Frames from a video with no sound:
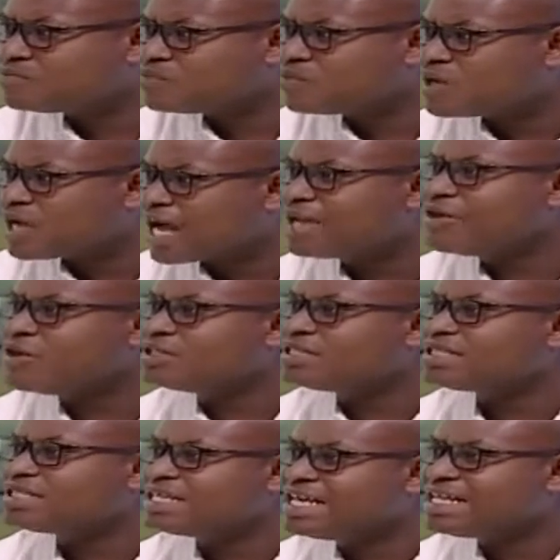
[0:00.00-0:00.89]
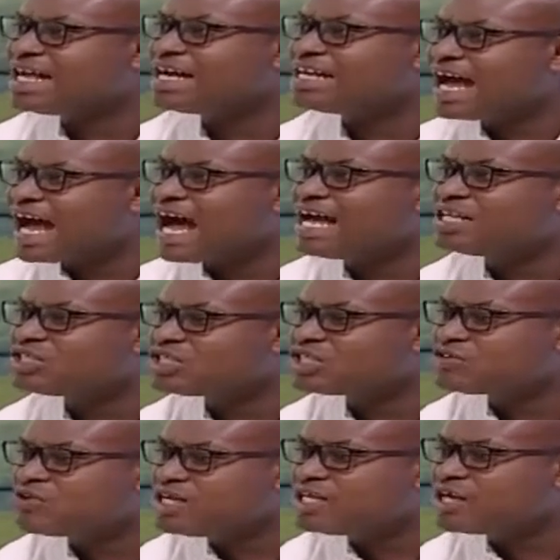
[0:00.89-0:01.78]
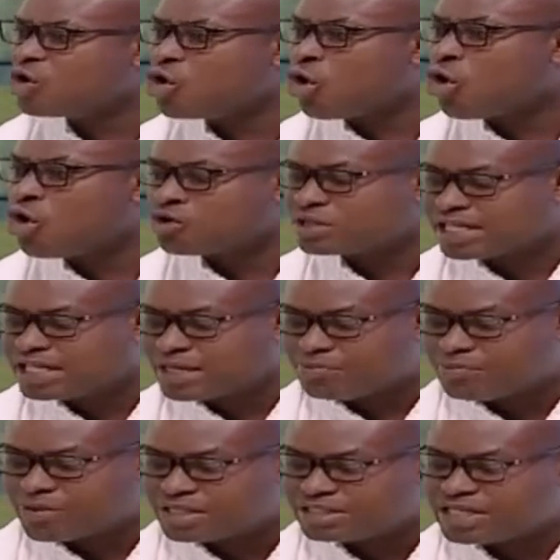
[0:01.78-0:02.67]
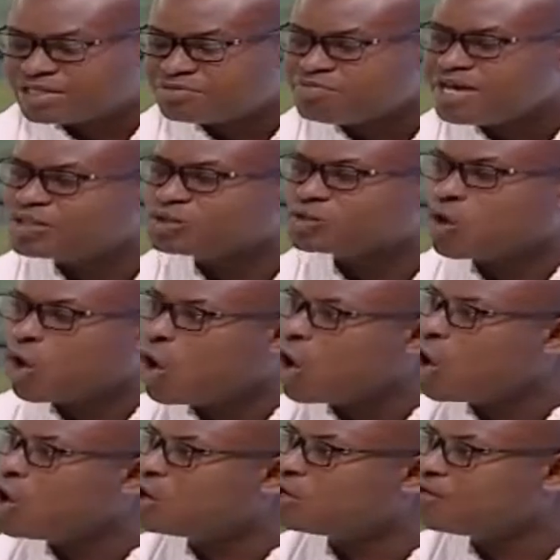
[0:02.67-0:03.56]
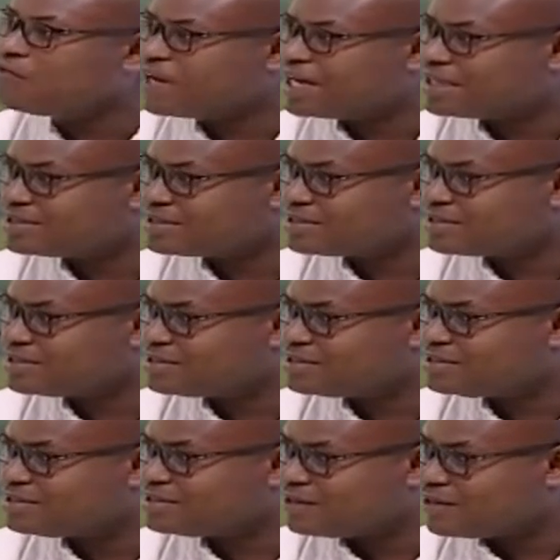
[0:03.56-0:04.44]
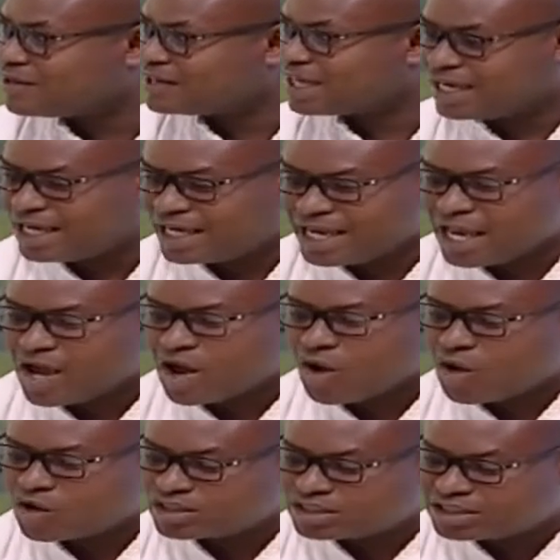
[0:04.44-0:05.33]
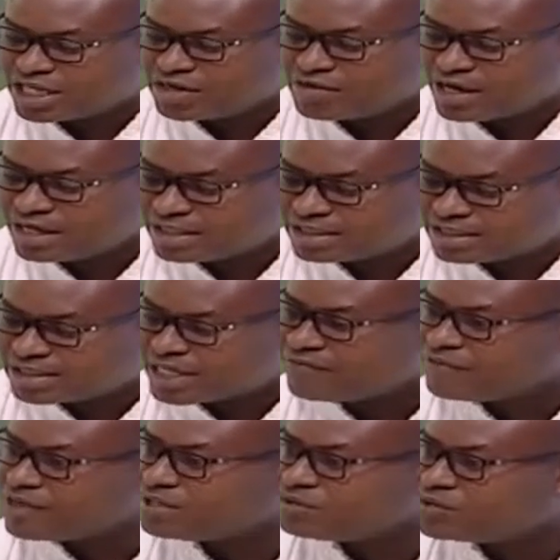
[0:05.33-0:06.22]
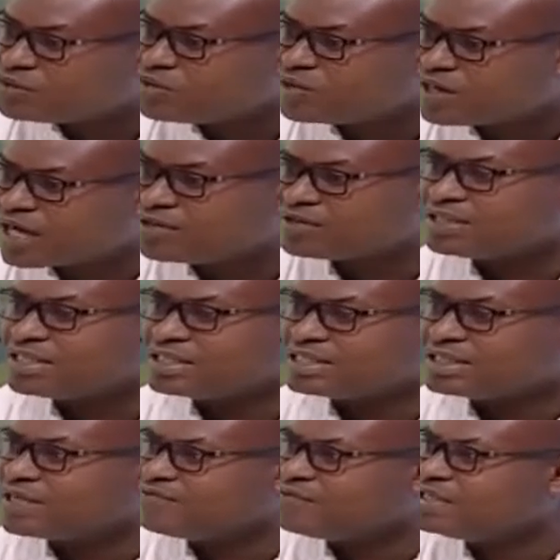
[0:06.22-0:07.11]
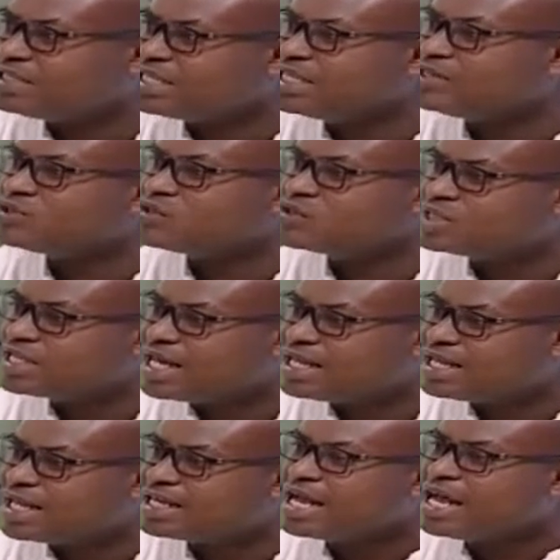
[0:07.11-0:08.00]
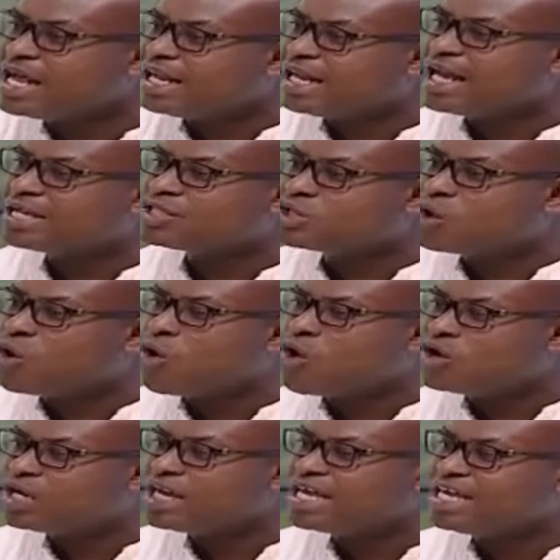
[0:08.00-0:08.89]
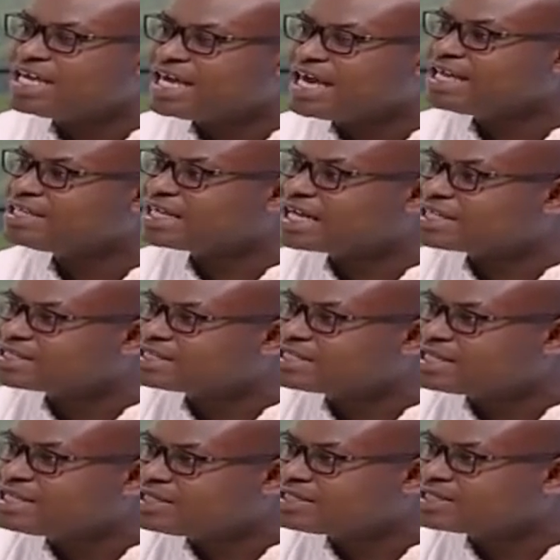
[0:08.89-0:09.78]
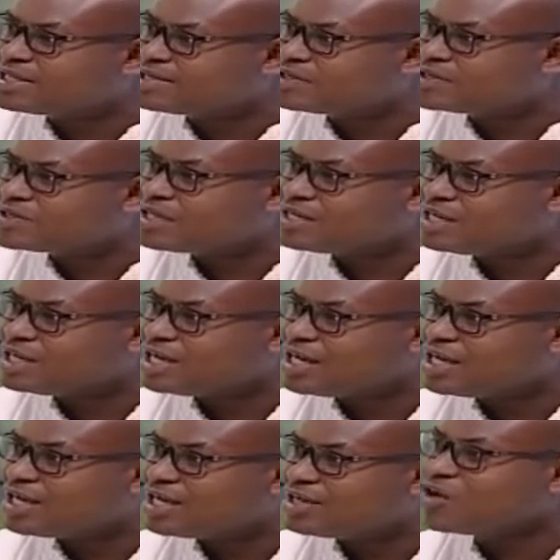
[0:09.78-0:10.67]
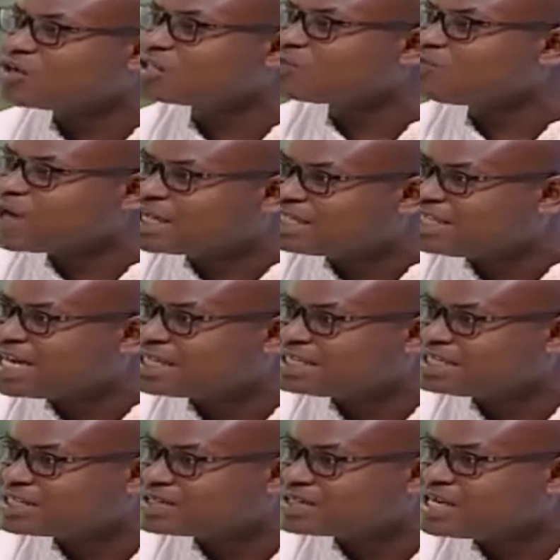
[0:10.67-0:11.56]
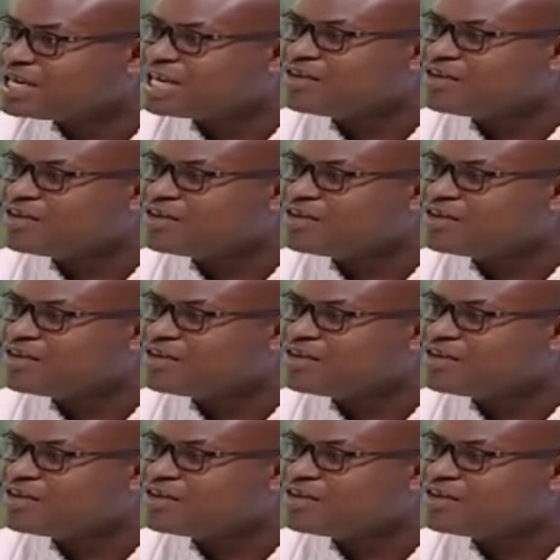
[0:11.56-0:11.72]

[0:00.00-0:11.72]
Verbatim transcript: I don't see that answering the call that the president made to all of us, okay, on January 7, 2017, to say that let's all engage as citizens not spectators.